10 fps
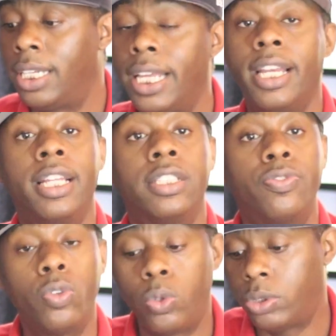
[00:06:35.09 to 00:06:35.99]
and it is
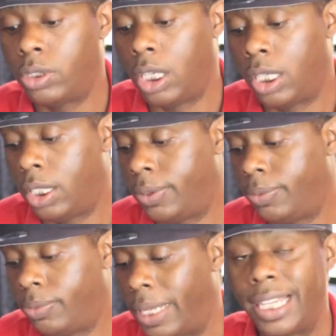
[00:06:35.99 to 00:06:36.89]
full
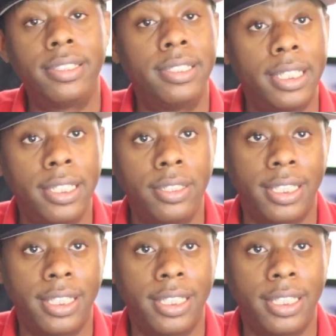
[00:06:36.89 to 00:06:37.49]
HD.